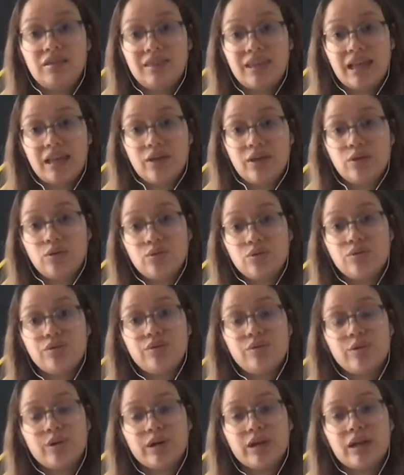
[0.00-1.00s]
Thank you to
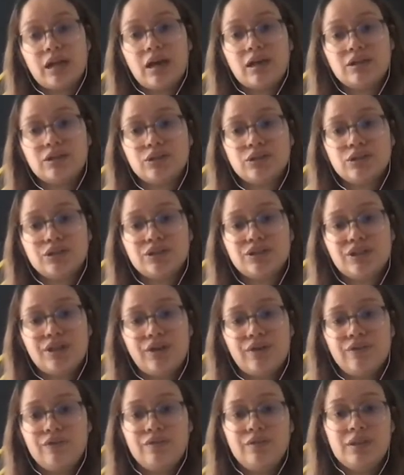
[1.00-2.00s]
the organizers
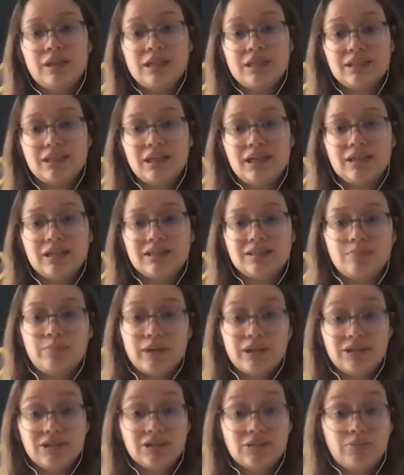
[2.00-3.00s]
of this year's
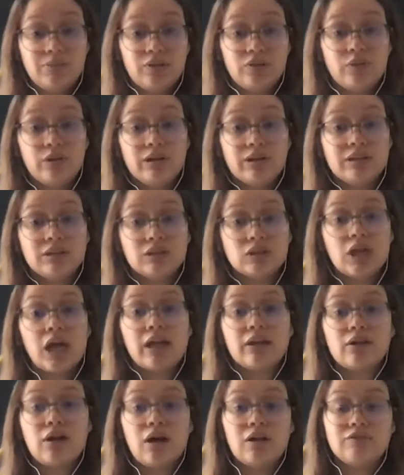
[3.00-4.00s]
Participatory
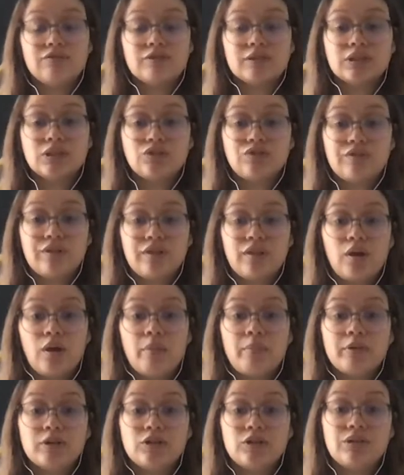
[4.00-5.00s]
Design Conference for the
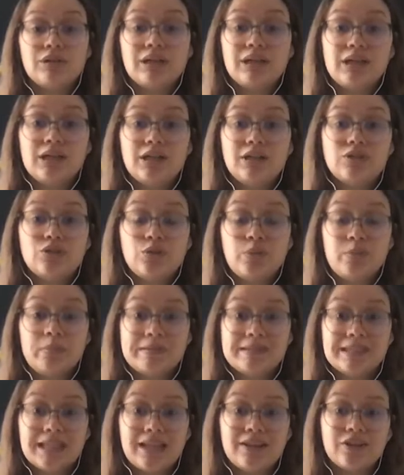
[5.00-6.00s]
opportunity to
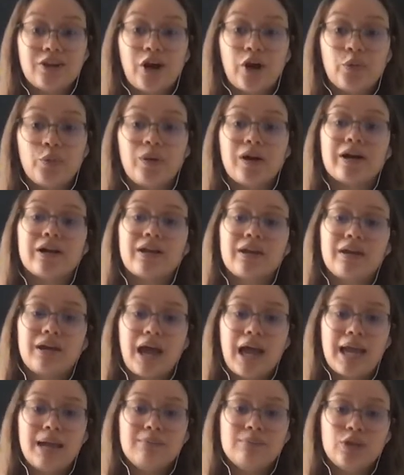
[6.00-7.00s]
present our work.
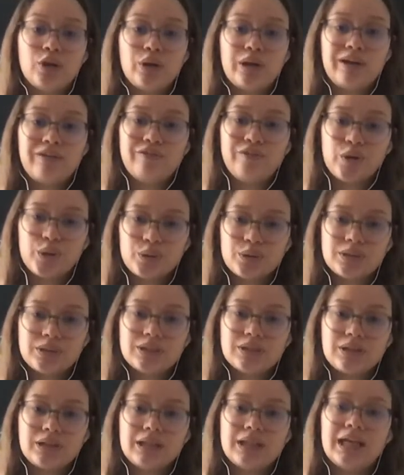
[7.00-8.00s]
I am looking forward
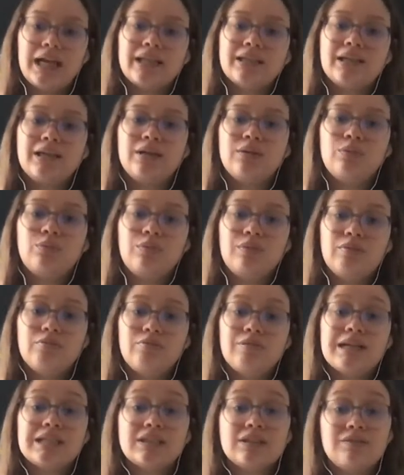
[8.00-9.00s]
to connecting with the
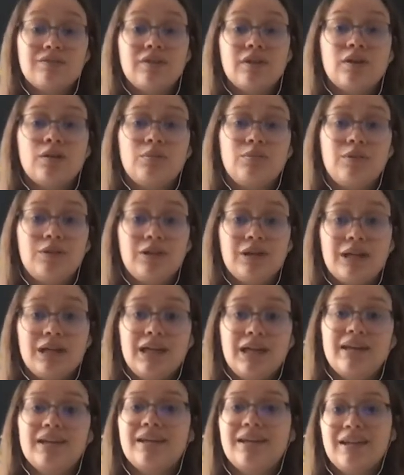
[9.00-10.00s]
rest of the
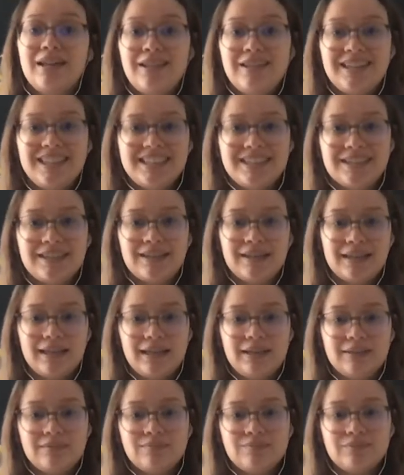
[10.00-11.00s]
community
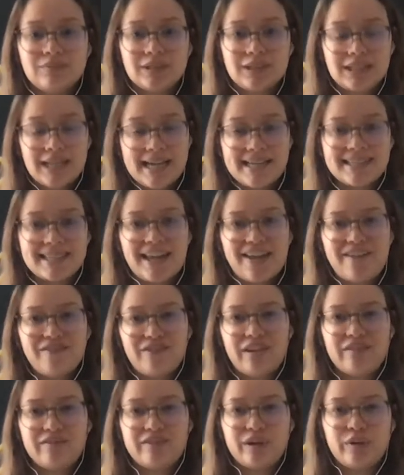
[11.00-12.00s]
digitally. Stay safe,
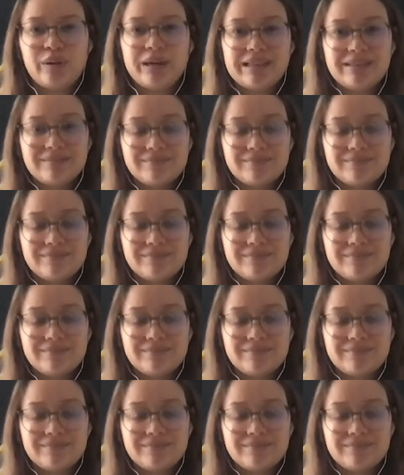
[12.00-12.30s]
everyone.